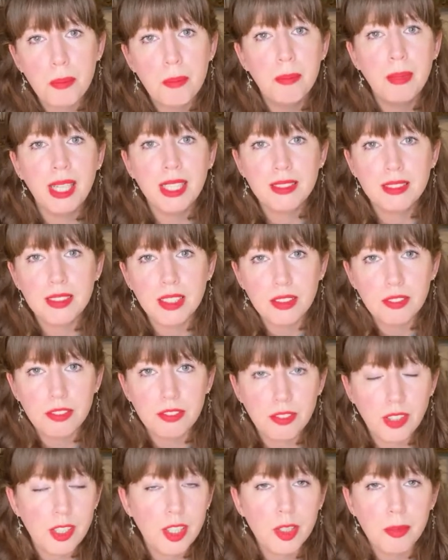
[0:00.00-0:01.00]
massive
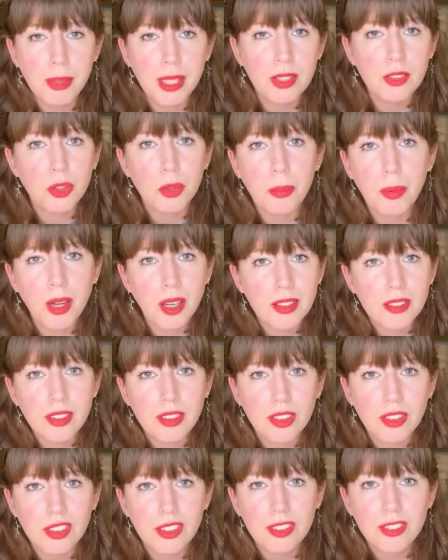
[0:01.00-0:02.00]
fundamental
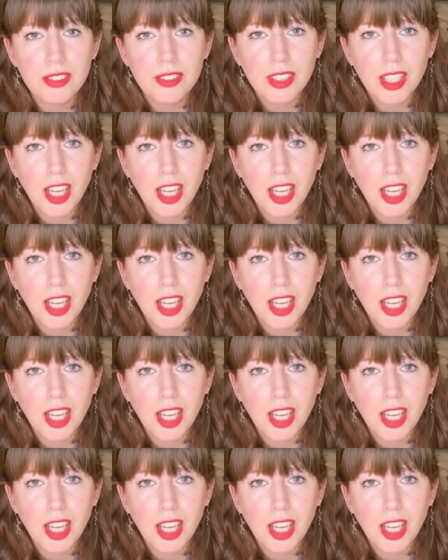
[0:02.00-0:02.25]
particle